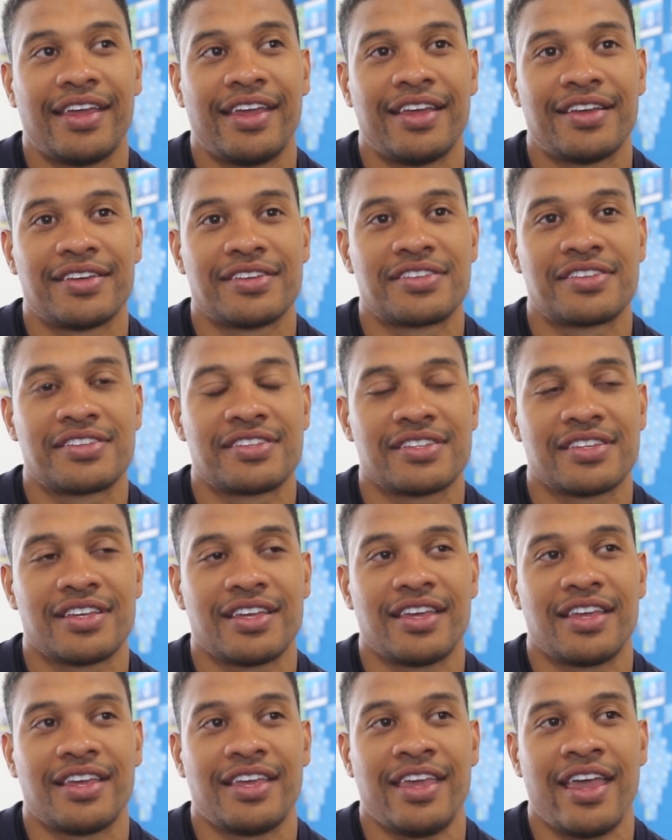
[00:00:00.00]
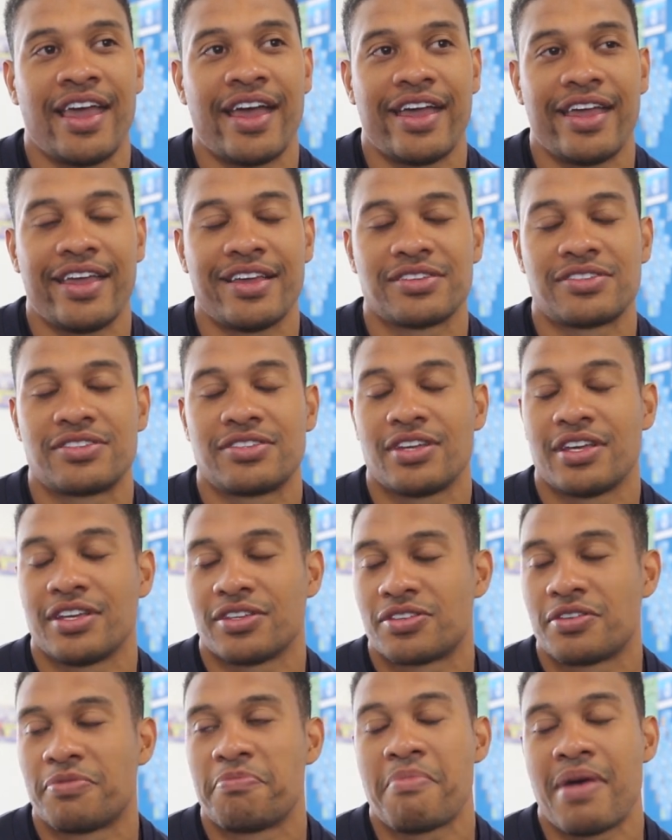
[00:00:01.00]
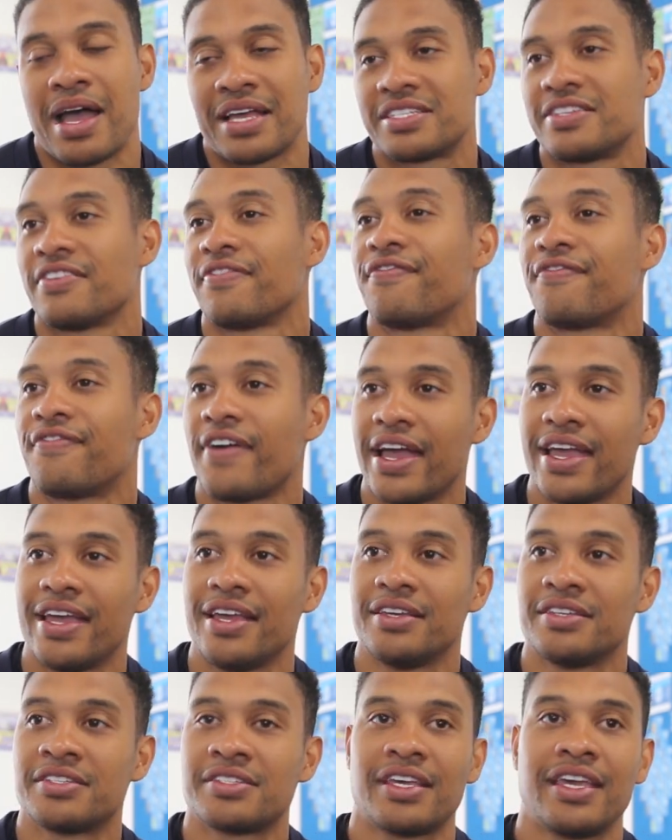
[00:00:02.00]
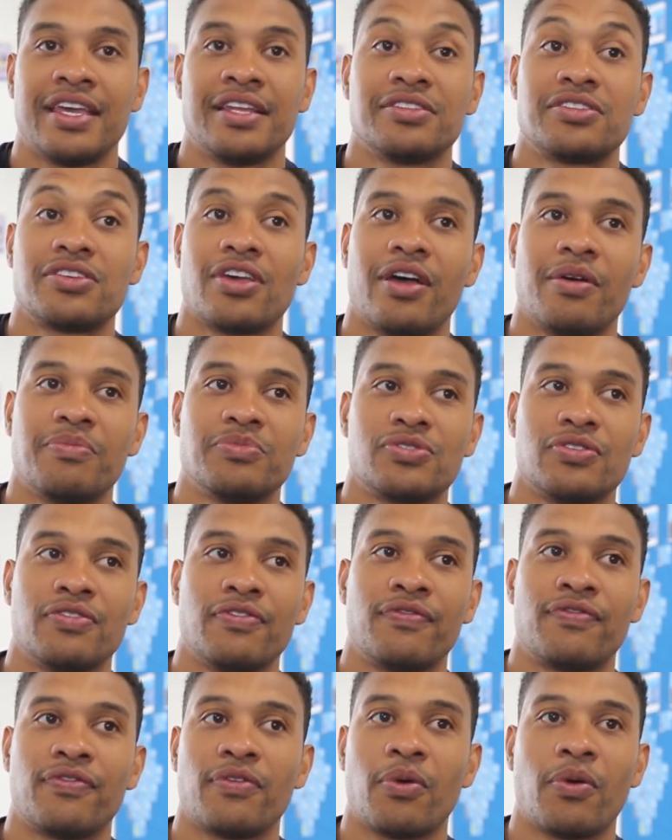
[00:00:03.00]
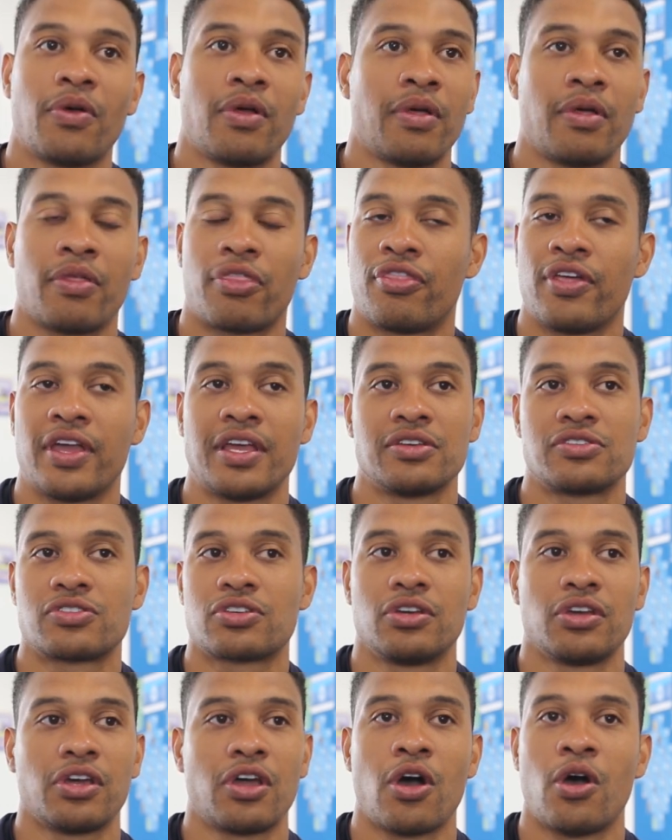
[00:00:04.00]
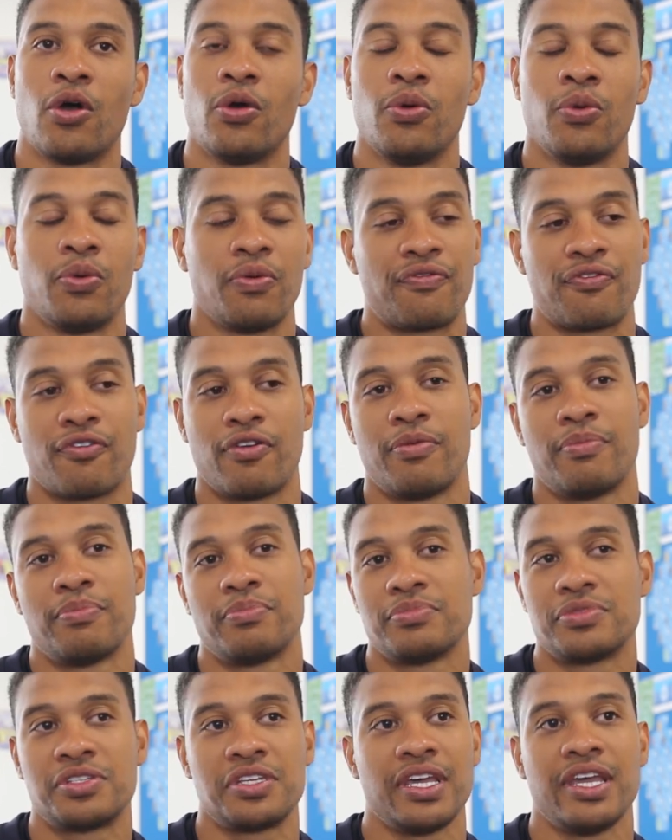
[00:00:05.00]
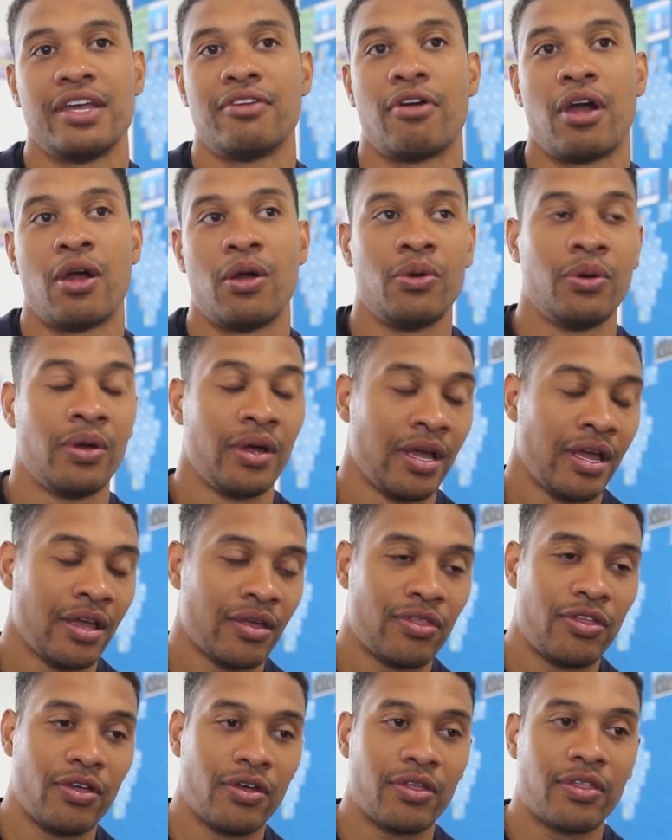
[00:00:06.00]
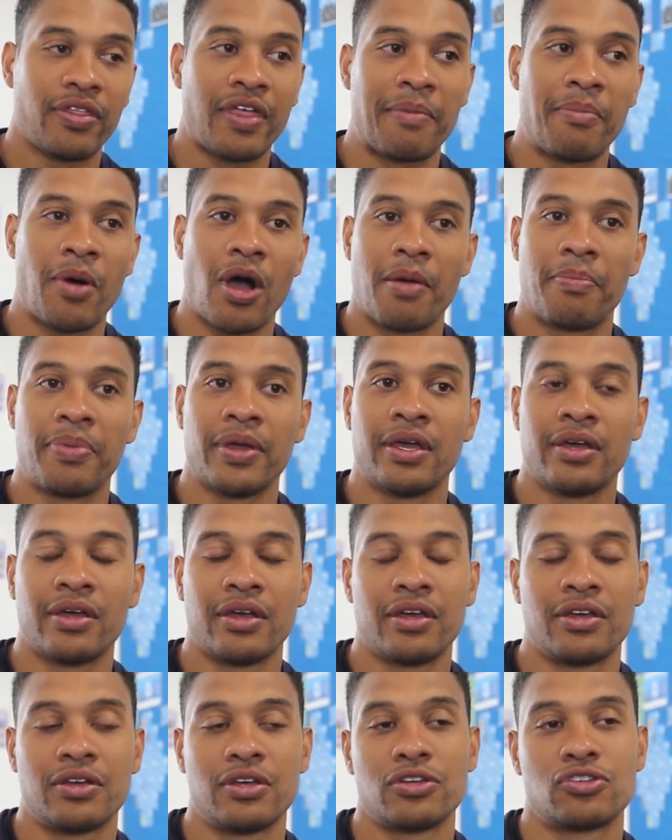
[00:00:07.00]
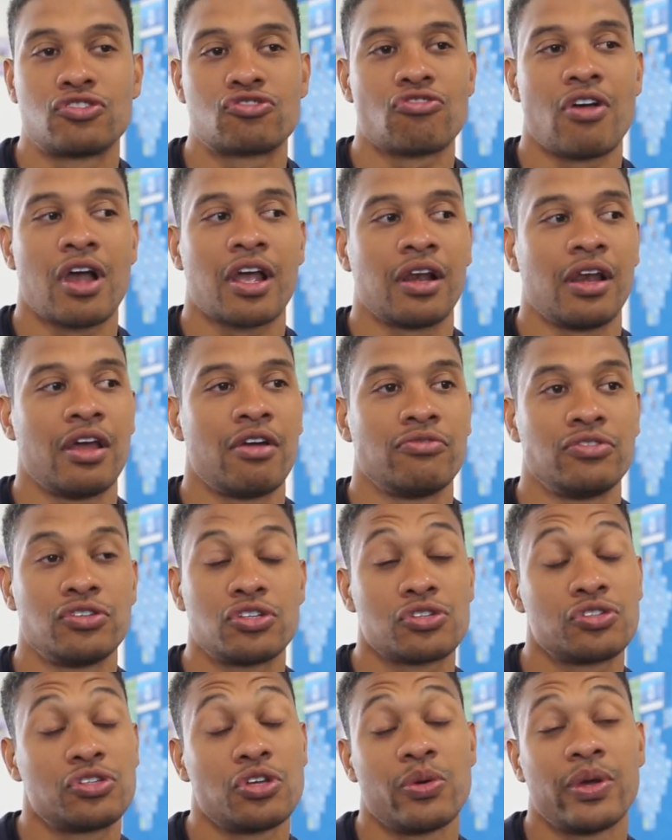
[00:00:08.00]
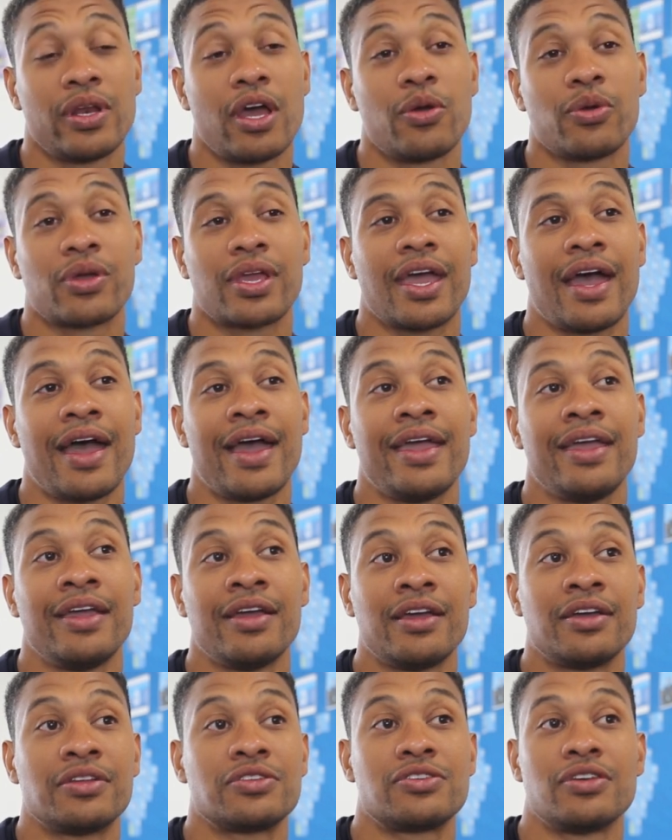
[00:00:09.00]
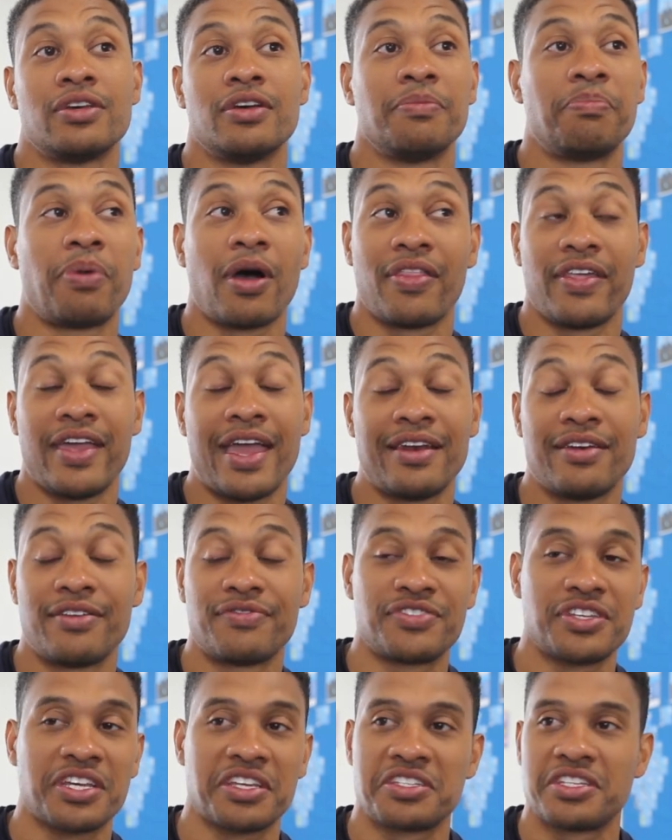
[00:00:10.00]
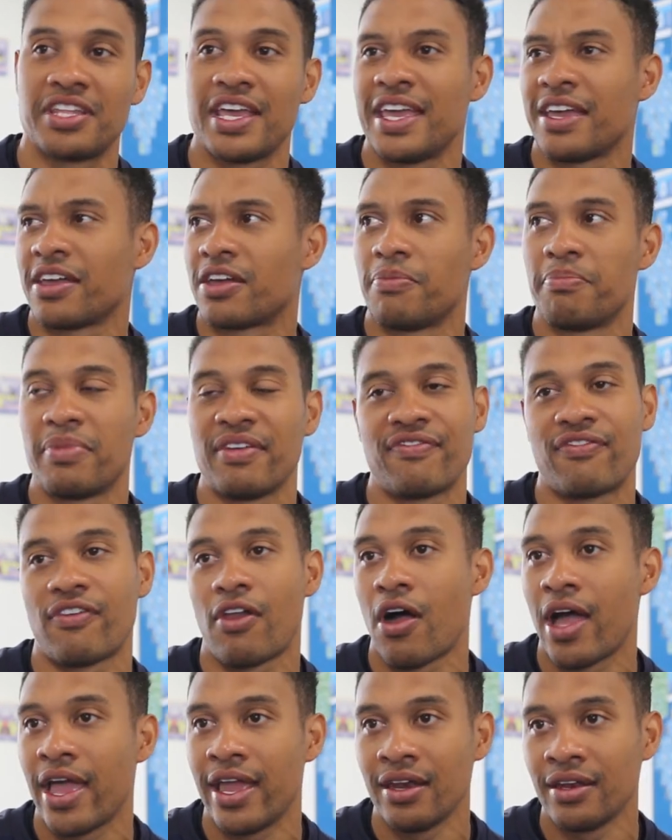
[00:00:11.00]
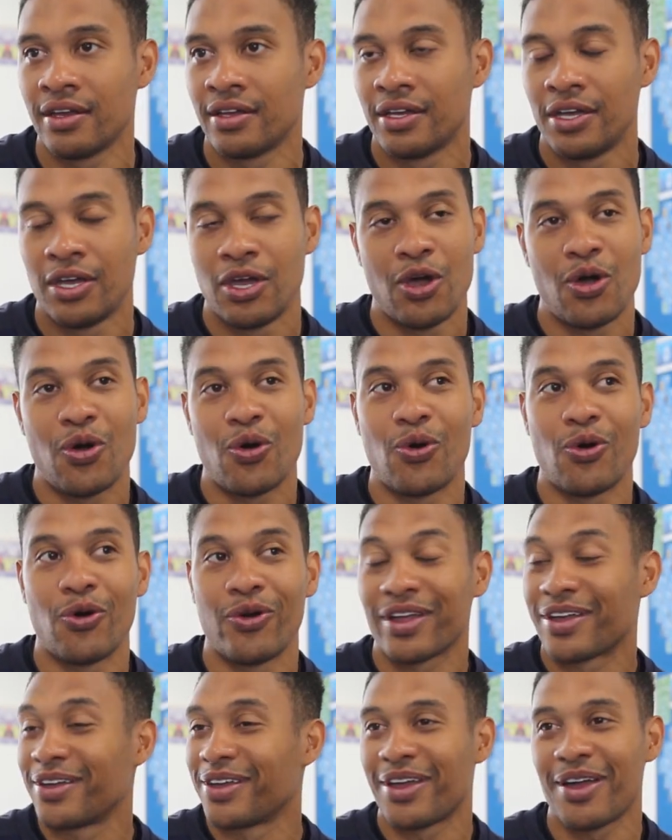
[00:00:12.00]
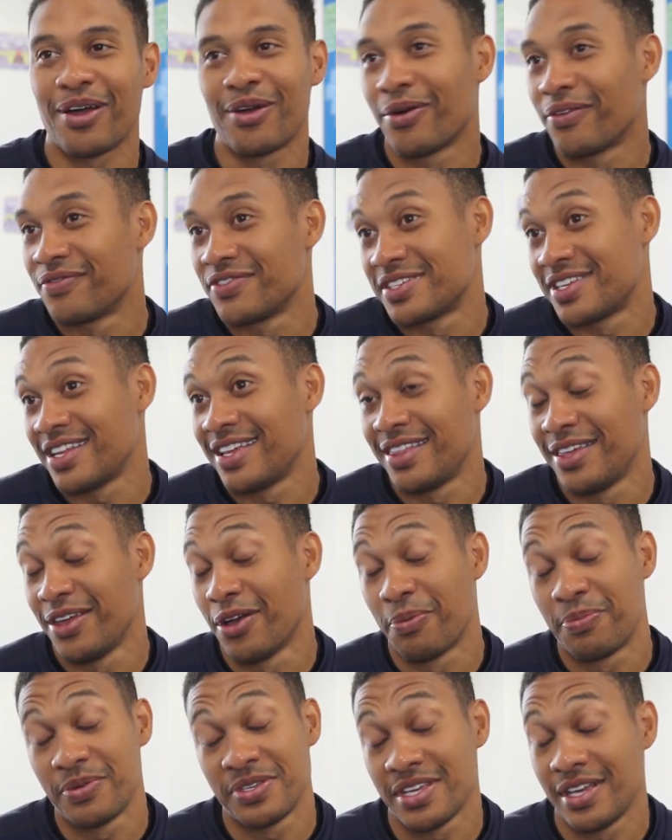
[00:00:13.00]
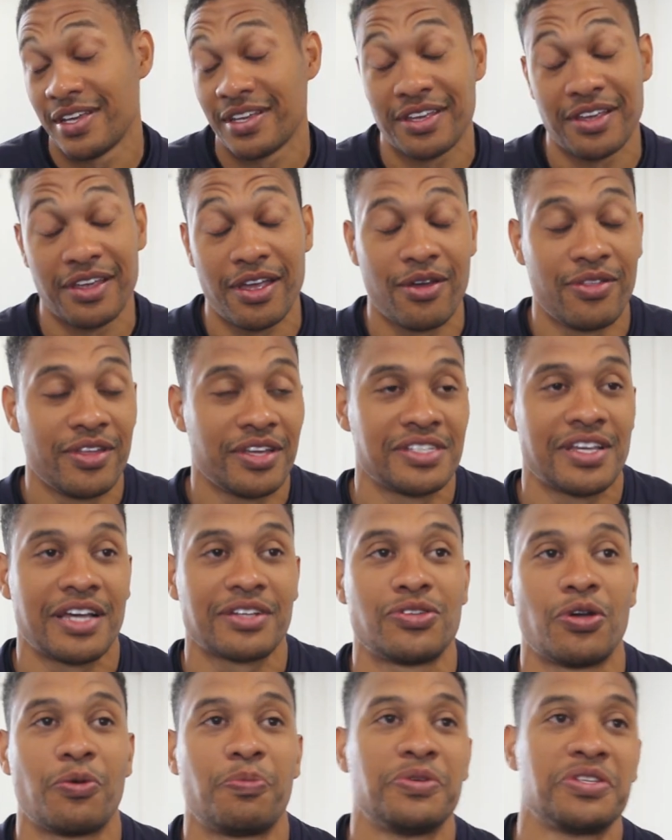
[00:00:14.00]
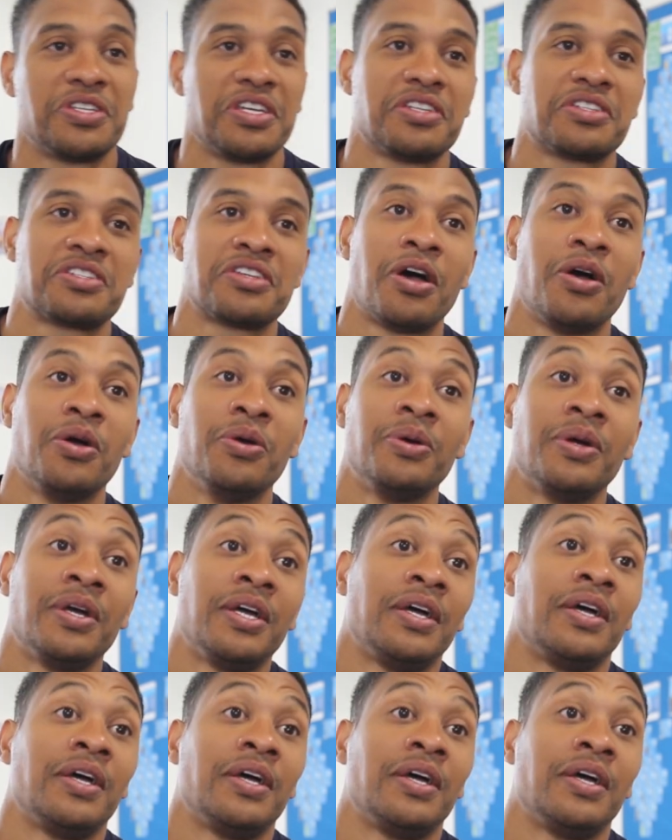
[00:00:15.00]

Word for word: it's, yeah, it's, it's a massive phase in terms of things can go from zero, that they might be a, a, struggler and just doing okay, to by the end of 16 can be flying, mm. or it can go obviously the opposite, it can go the exact opposite. So,